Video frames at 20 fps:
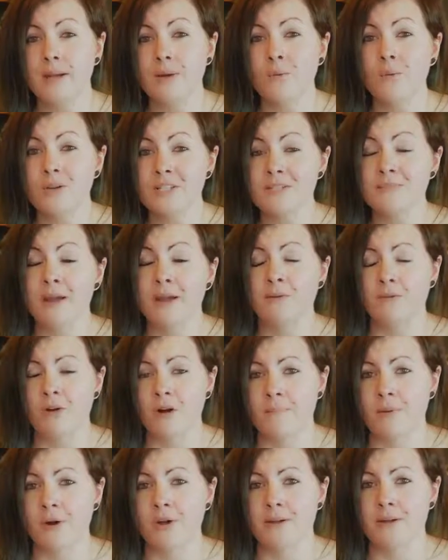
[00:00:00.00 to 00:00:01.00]
it was my
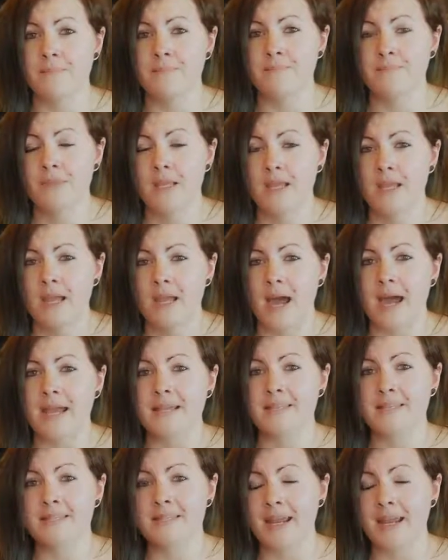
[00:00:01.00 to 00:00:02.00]
rock bottom.
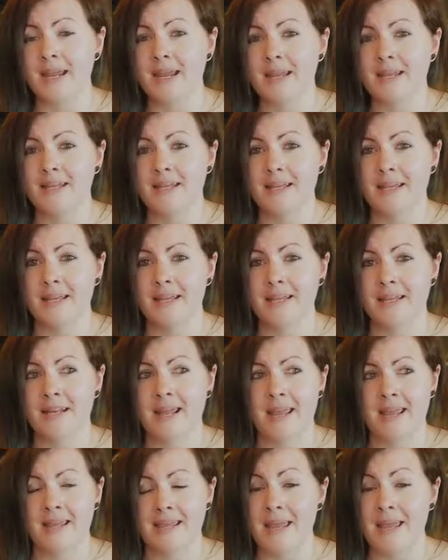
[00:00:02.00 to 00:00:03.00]
I stayed in
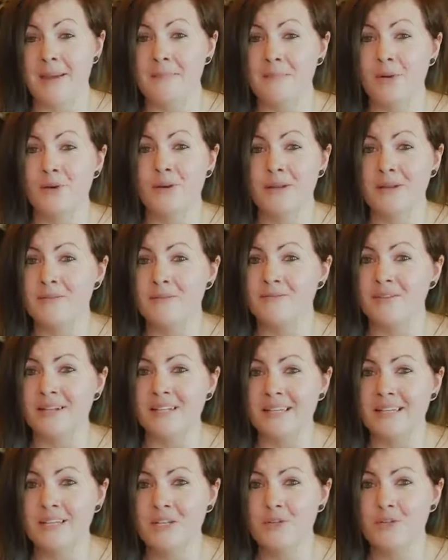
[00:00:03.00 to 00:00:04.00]
a Cambodian
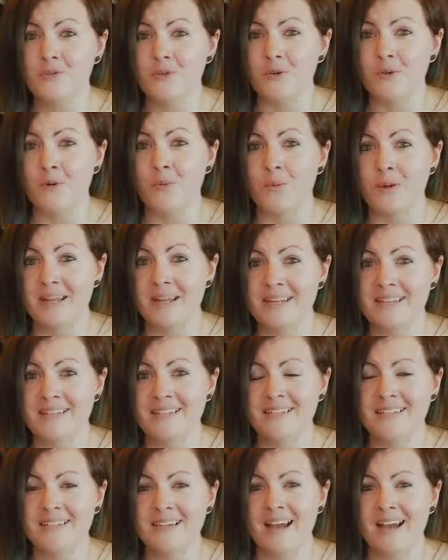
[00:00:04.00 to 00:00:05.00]
village for a week
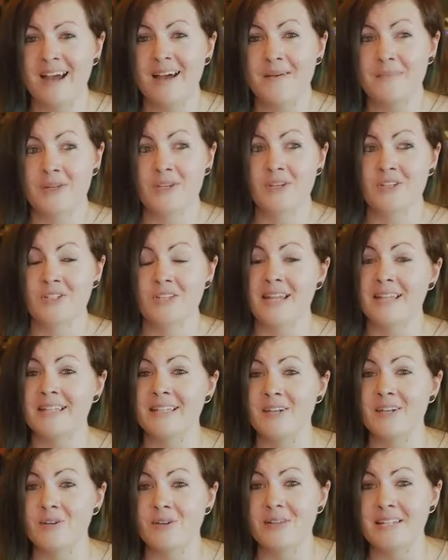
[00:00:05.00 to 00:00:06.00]
because I
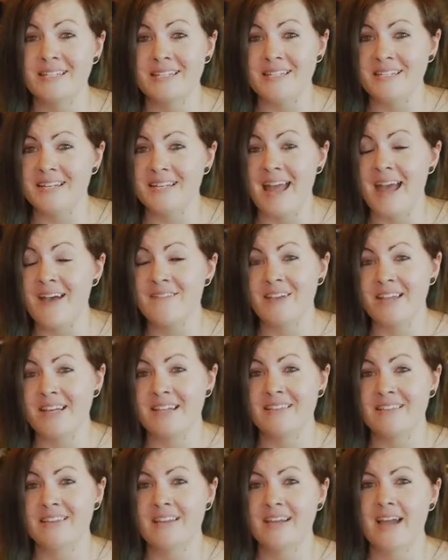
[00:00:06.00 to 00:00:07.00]
literally didn't have
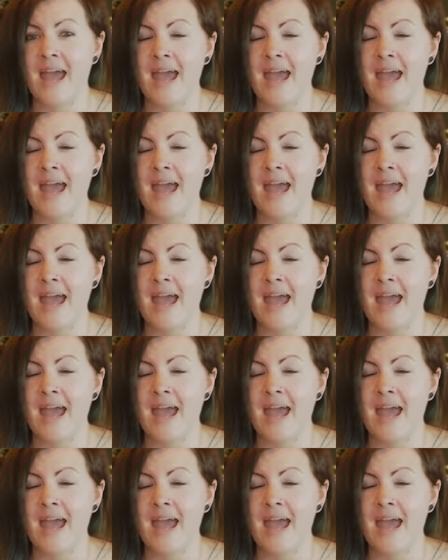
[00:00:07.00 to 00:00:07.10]
anything.